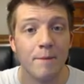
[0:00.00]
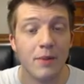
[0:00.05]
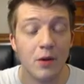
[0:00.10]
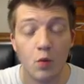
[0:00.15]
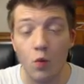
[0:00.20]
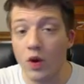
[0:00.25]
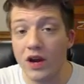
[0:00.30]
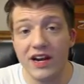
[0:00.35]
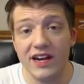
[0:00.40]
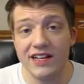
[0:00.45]
But
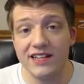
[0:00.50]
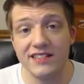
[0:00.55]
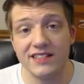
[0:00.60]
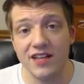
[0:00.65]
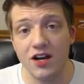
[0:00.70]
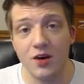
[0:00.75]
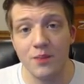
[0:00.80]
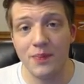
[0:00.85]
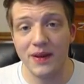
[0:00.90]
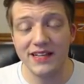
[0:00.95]
what it
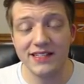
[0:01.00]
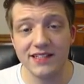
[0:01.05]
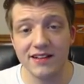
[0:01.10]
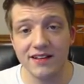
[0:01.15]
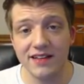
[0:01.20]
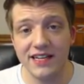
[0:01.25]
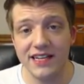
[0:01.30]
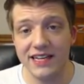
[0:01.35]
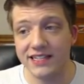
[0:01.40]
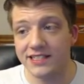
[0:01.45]
is,
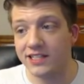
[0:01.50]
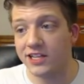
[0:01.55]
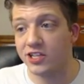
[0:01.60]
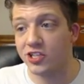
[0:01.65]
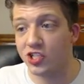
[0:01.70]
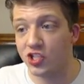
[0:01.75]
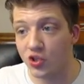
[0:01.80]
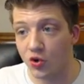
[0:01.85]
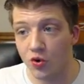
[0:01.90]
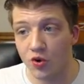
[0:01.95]
basically, it's a
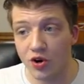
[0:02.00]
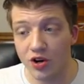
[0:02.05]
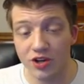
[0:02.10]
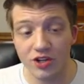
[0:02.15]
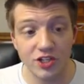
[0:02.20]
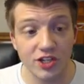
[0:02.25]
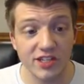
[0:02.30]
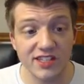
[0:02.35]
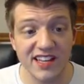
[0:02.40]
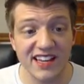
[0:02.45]
store
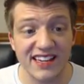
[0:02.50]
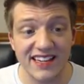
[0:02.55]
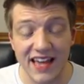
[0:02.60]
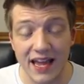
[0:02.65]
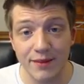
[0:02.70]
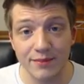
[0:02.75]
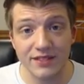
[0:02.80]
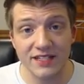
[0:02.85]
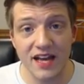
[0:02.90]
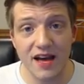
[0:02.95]
just like
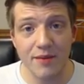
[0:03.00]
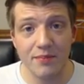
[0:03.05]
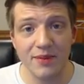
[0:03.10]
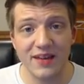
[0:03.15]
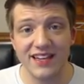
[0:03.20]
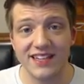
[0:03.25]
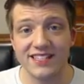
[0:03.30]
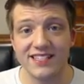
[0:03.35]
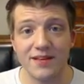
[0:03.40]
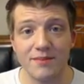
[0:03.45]
GameStop,
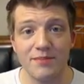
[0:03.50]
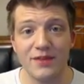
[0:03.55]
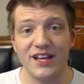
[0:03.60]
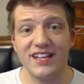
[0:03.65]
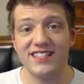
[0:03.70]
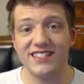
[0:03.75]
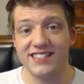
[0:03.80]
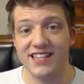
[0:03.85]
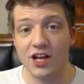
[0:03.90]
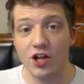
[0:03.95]
except they
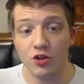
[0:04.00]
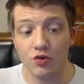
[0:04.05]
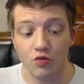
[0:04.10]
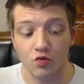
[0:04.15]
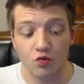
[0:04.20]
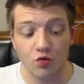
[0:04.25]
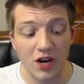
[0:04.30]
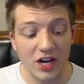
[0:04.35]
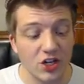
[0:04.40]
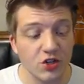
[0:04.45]
sell
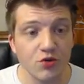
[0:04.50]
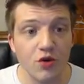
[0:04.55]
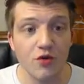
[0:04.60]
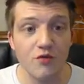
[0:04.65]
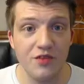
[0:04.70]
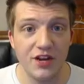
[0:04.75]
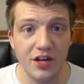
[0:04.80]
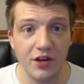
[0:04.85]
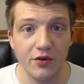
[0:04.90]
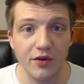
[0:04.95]
retro
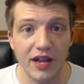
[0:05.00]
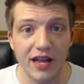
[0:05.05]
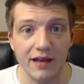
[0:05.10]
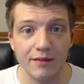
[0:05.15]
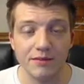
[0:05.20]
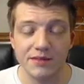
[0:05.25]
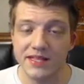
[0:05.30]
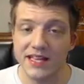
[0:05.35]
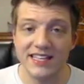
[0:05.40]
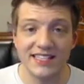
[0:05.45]
video
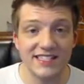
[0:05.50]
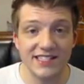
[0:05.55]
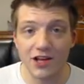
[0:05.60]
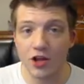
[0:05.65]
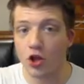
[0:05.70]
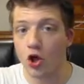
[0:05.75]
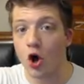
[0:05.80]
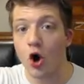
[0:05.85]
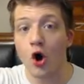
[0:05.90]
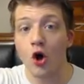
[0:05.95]
games. They
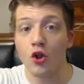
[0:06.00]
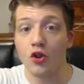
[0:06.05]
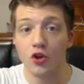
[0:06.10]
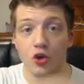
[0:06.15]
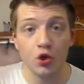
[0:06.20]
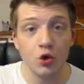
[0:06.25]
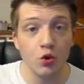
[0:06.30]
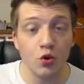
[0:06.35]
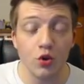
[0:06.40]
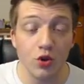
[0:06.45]
sell all the
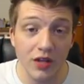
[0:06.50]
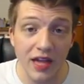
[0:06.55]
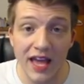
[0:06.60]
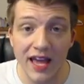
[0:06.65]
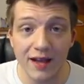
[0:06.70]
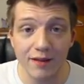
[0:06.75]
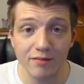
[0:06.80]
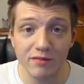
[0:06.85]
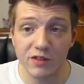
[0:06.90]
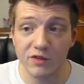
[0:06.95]
cool
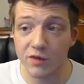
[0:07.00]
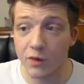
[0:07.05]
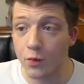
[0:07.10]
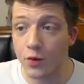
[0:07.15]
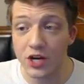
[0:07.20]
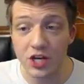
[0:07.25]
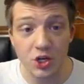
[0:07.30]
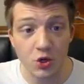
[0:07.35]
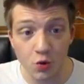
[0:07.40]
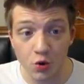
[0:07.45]
games from
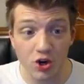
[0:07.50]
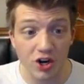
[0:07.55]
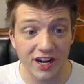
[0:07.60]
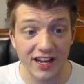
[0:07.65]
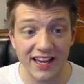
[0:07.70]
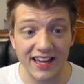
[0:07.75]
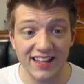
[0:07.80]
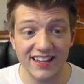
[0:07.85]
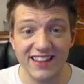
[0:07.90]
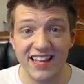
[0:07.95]
when you were a
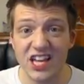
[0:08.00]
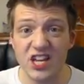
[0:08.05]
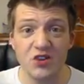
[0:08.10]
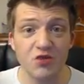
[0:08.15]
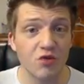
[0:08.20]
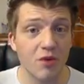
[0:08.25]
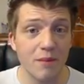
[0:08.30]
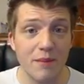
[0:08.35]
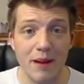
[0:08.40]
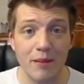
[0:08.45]
kid that
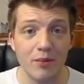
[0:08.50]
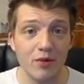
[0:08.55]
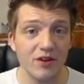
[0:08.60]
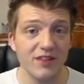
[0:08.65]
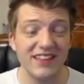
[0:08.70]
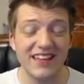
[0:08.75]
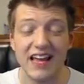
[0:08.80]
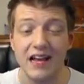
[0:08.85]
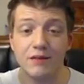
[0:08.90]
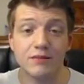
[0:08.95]
you remember,
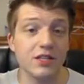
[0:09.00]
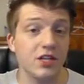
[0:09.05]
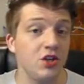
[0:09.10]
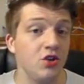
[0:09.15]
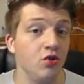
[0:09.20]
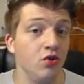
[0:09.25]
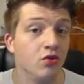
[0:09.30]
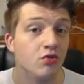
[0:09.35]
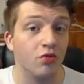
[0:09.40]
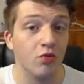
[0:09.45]
the games that
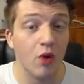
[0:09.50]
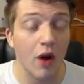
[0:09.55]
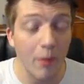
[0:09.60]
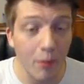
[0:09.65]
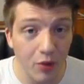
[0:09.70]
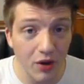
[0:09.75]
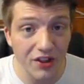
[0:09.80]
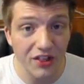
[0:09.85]
you grew up